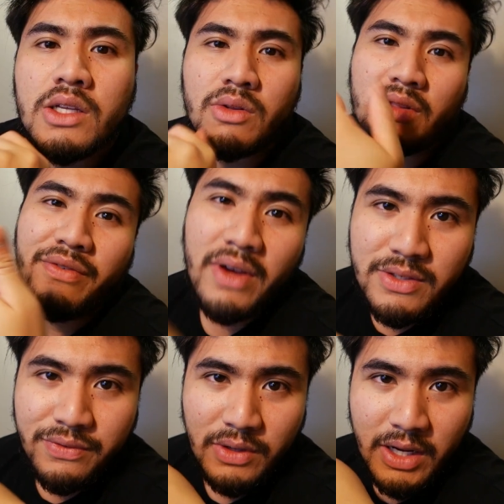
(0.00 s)
So the
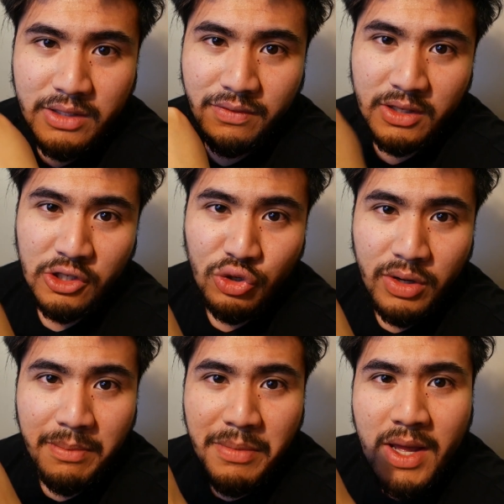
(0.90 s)
first few days of this
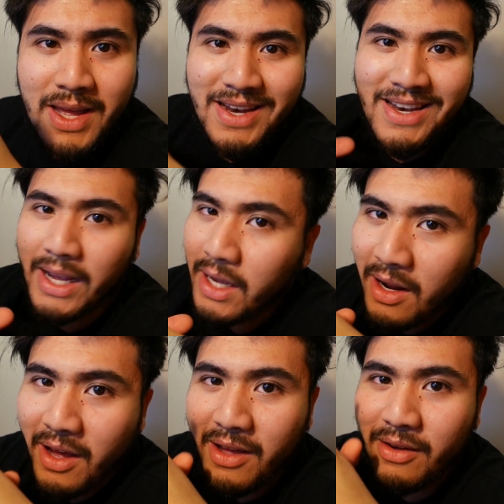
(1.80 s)
trip, Nic and
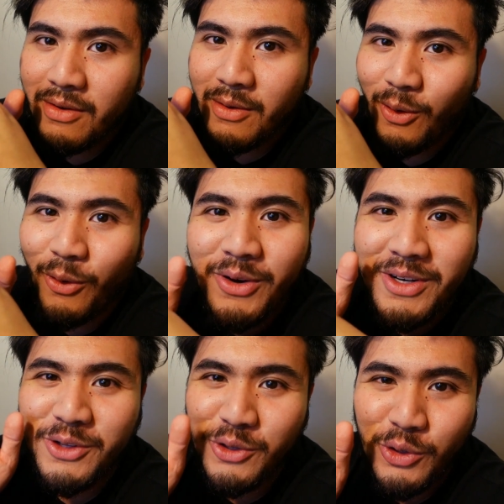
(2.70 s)
I
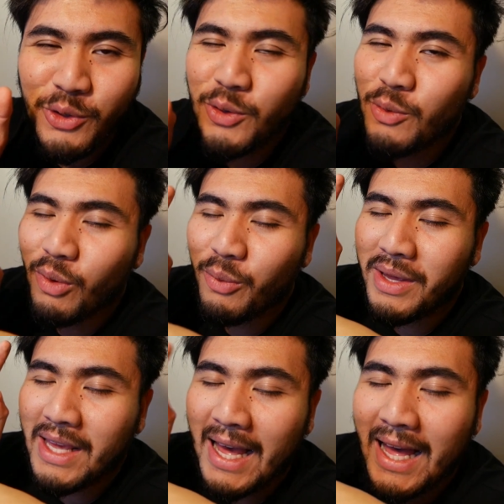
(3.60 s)
already knew what
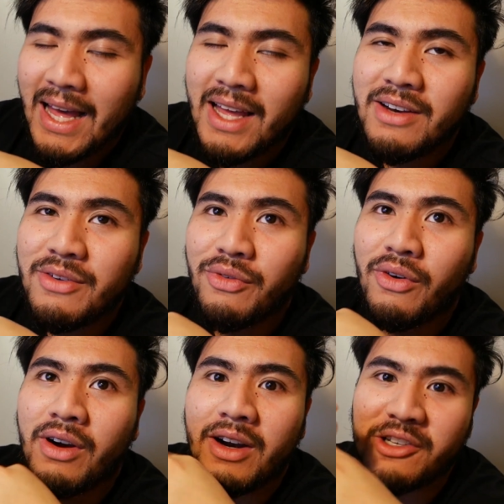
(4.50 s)
we had
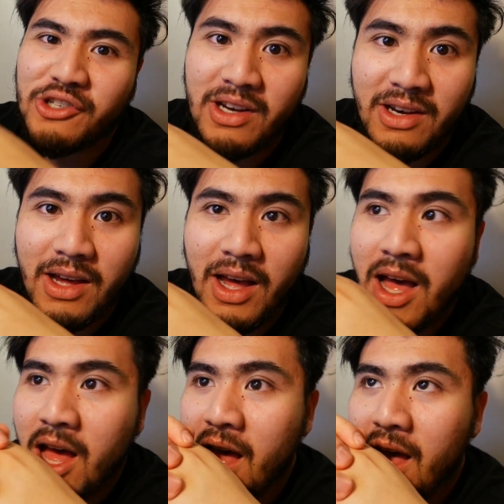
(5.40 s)
for our agenda.
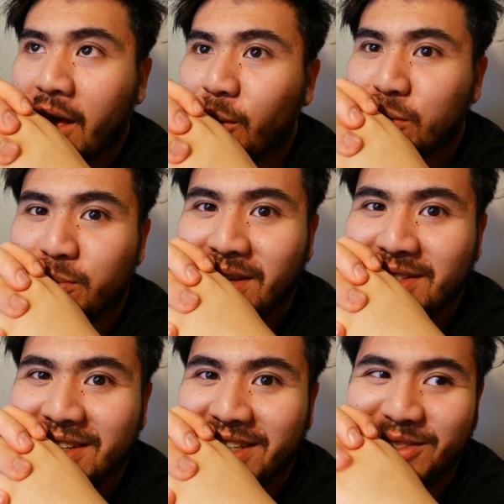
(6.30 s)
It was
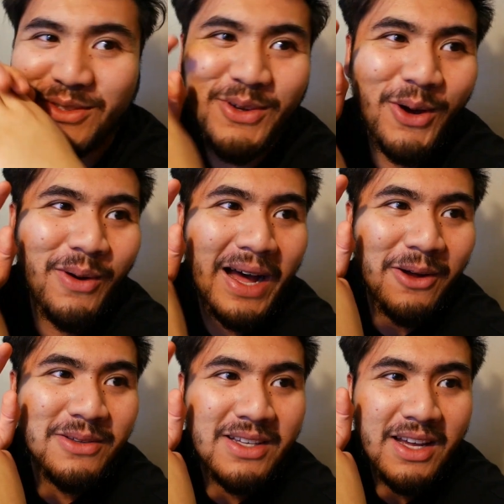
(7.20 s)
basically to go
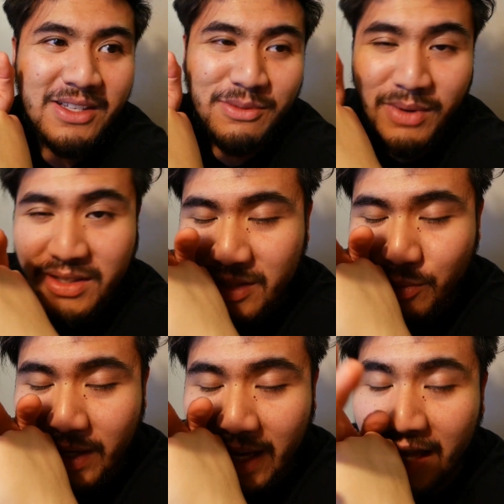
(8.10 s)
out as much as
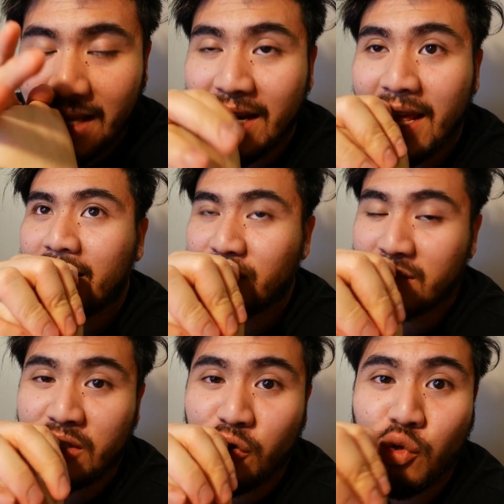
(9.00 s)
we can and
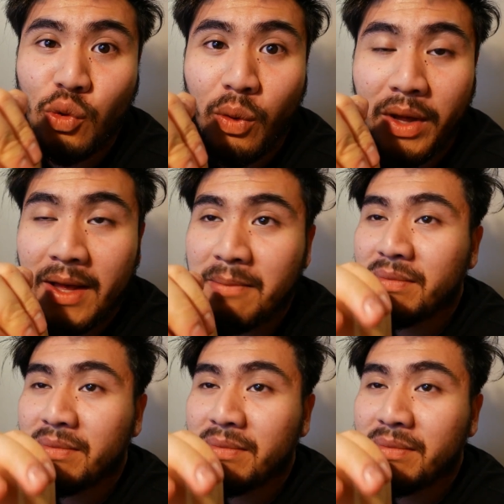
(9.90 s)
just enjoy.